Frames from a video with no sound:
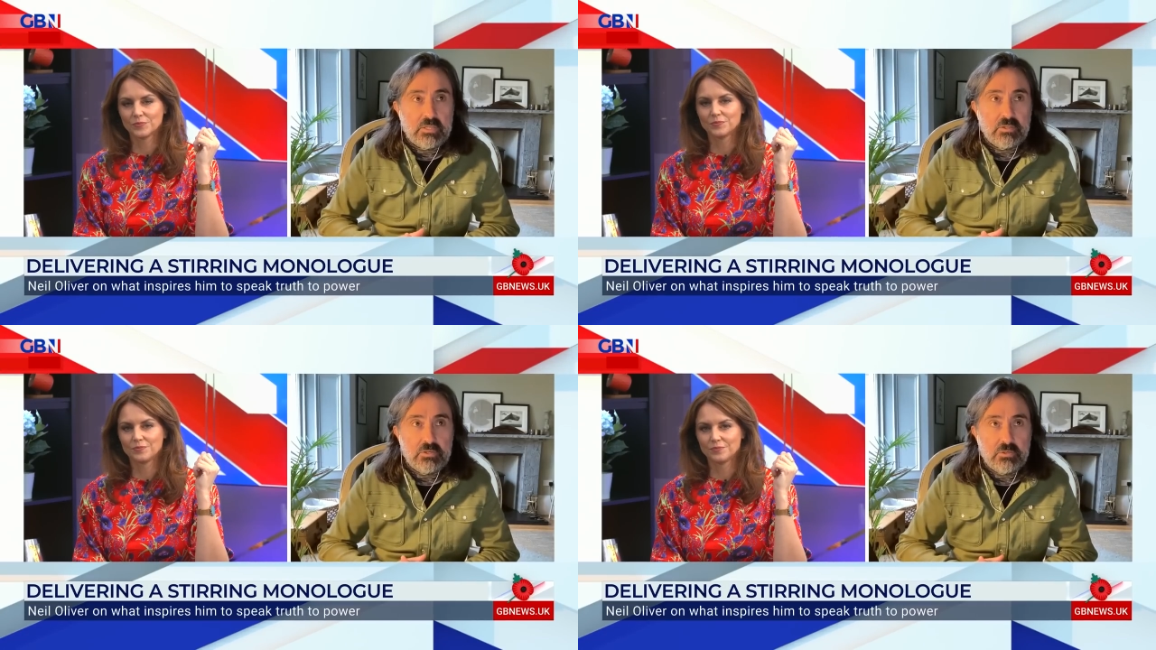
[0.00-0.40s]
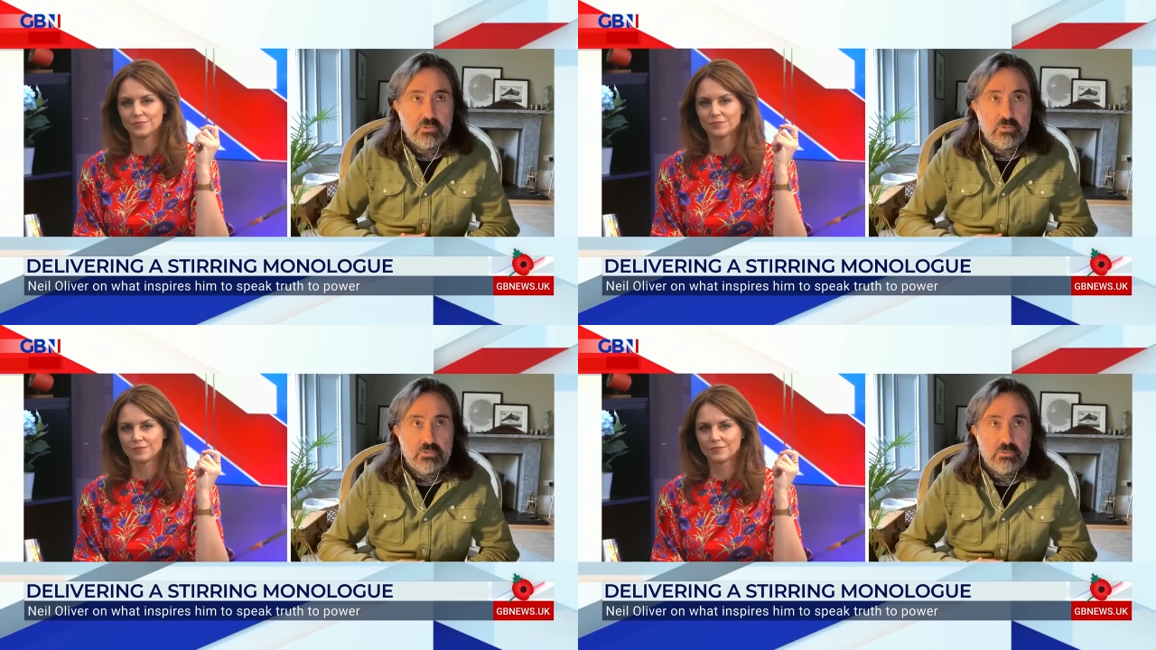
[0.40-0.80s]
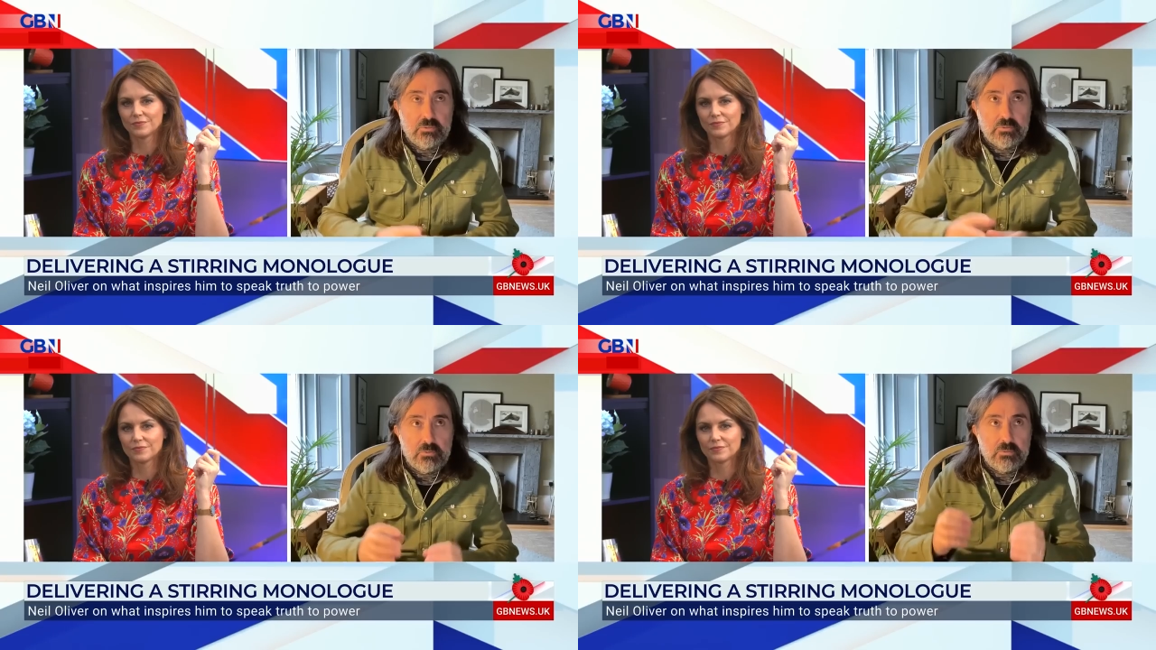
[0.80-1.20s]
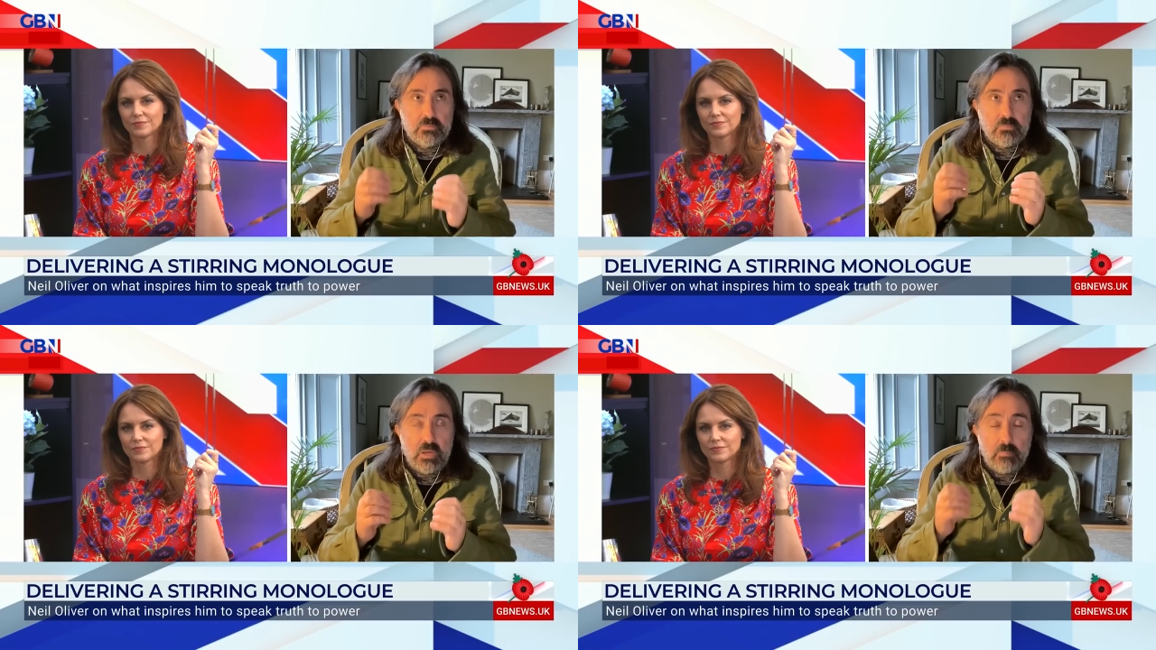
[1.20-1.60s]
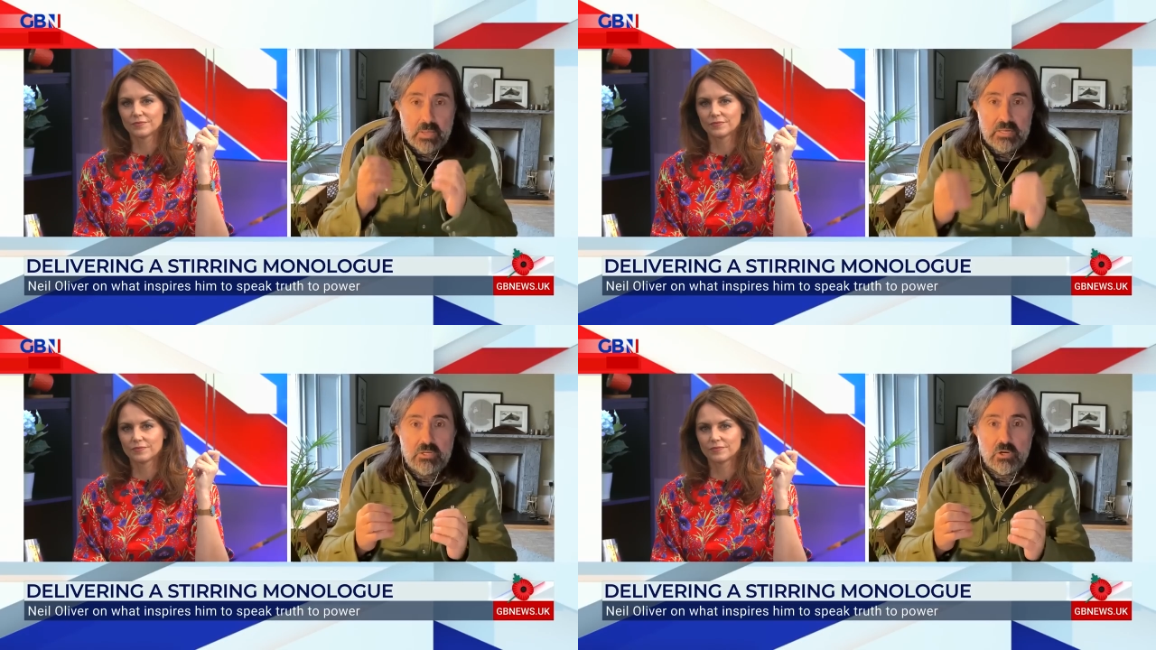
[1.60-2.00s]
Speaker 1: the the the
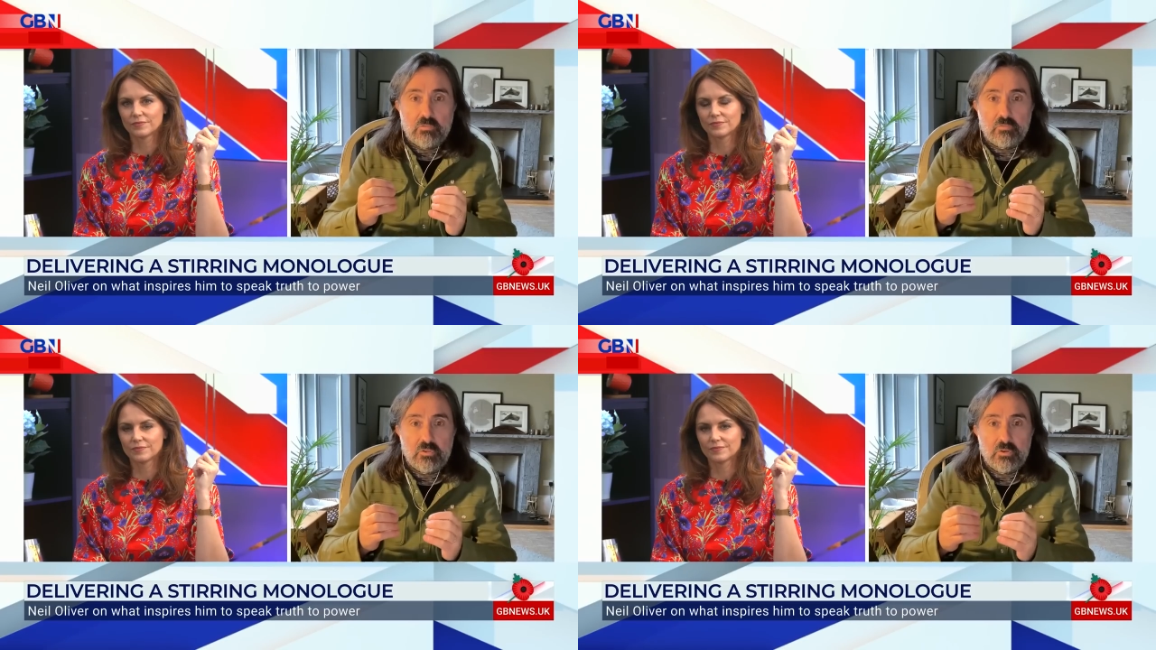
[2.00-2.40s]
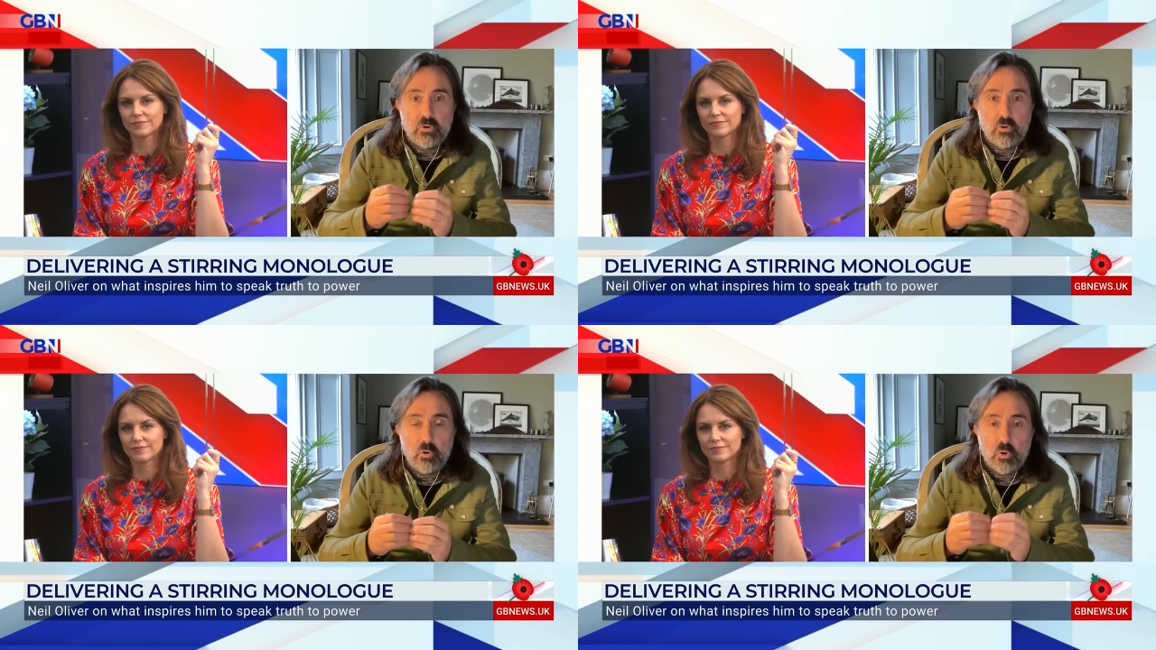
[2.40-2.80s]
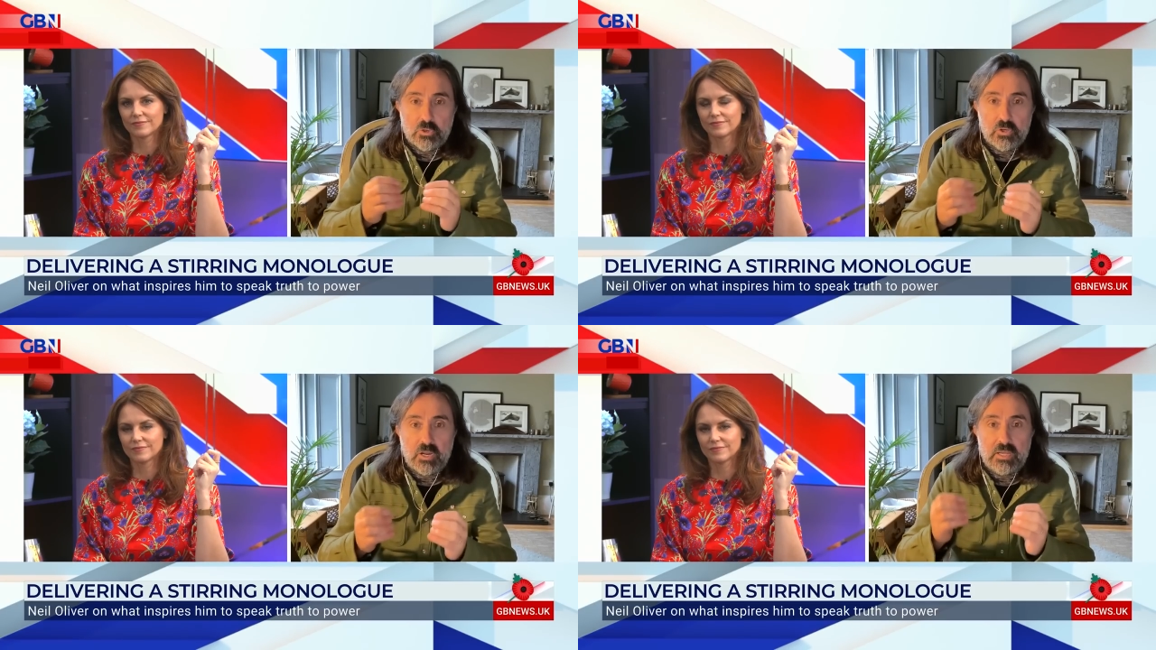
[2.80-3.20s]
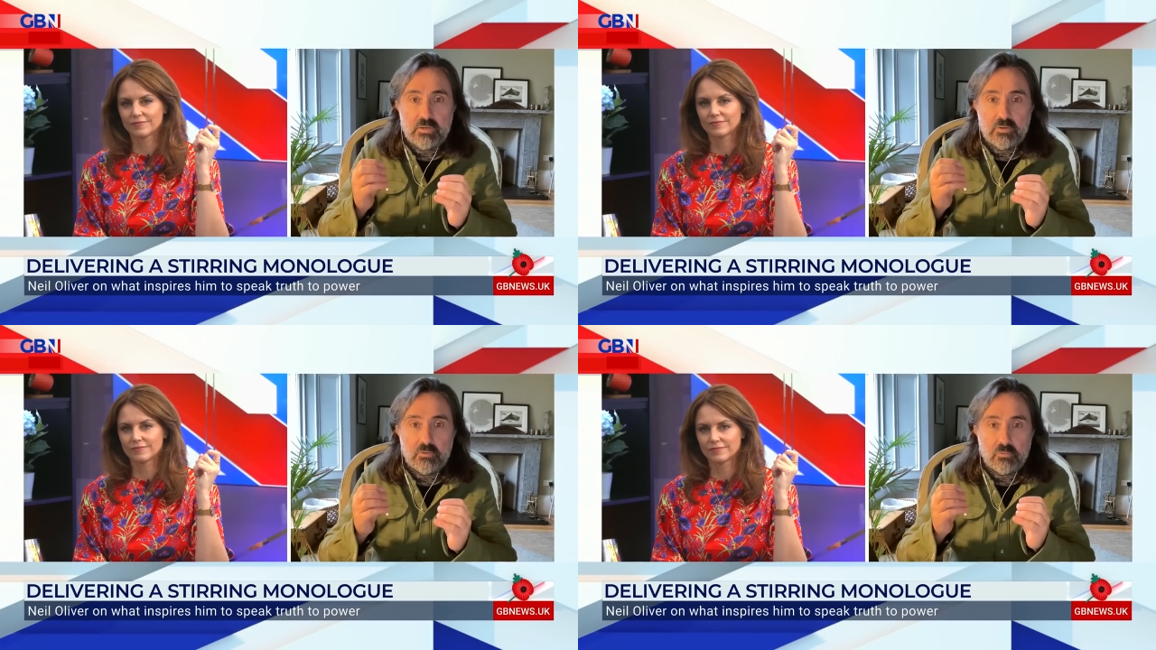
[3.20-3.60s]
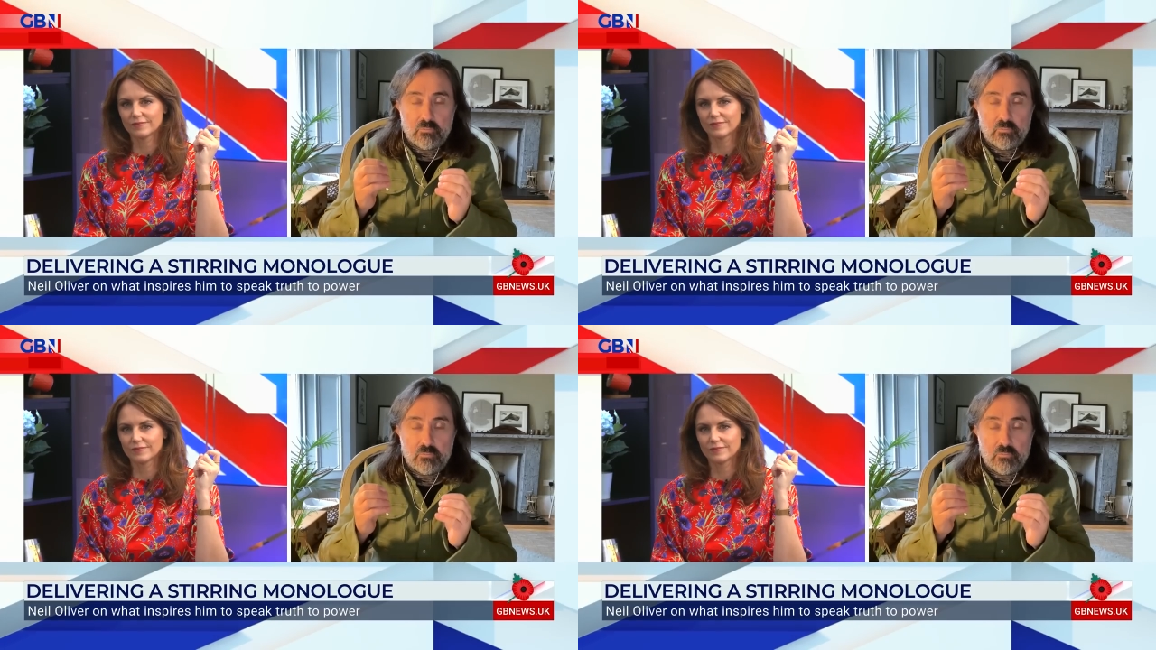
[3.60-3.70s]
opinion of the ordinary,